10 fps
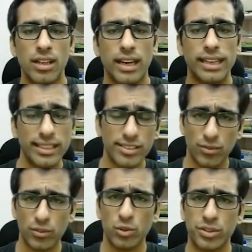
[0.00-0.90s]
Unless,
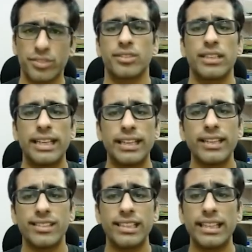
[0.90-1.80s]
of course, data
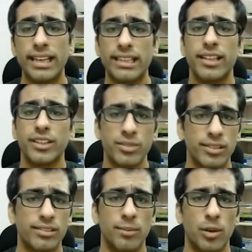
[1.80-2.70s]
is redirected
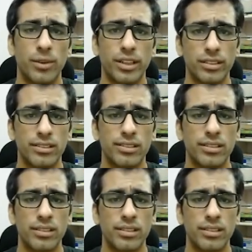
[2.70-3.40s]
using some operators.